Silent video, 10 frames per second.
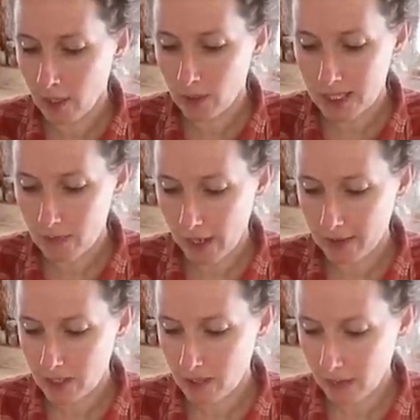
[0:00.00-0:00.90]
who
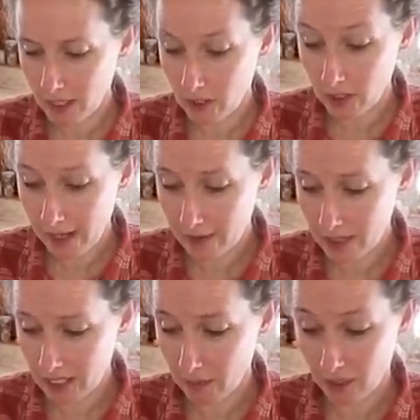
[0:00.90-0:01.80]
aspires to be a good
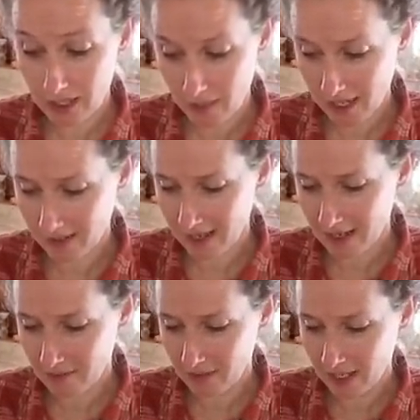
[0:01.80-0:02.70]
housekeeper can make light
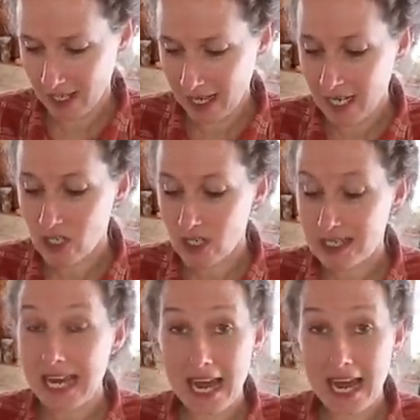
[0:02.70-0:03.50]
of. It just